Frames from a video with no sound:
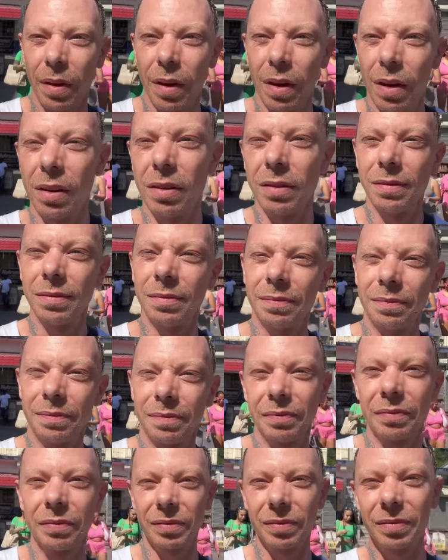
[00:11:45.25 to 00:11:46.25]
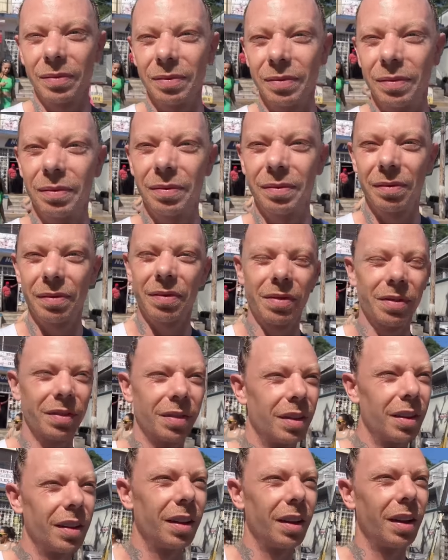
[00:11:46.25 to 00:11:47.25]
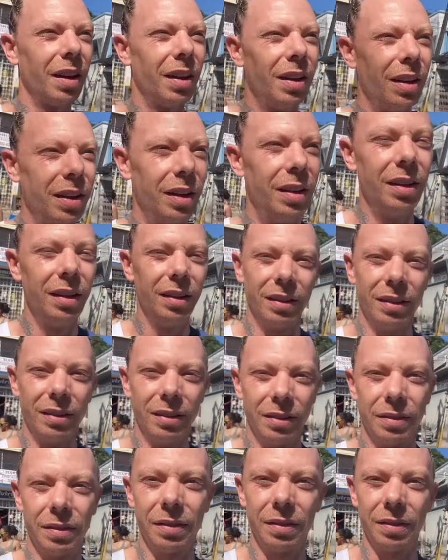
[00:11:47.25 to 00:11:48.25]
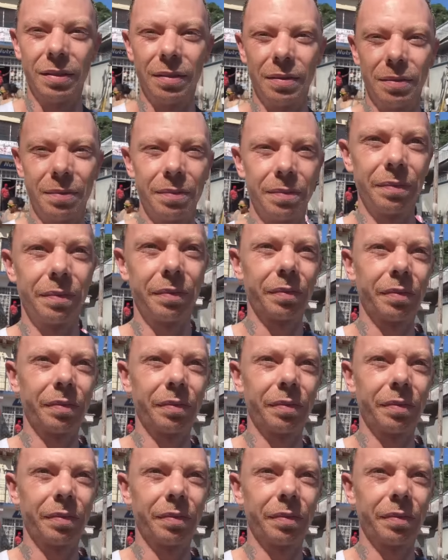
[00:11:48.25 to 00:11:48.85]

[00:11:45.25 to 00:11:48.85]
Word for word: in Jamaica? Yeah. Okay. What about Jamaicans in the UK?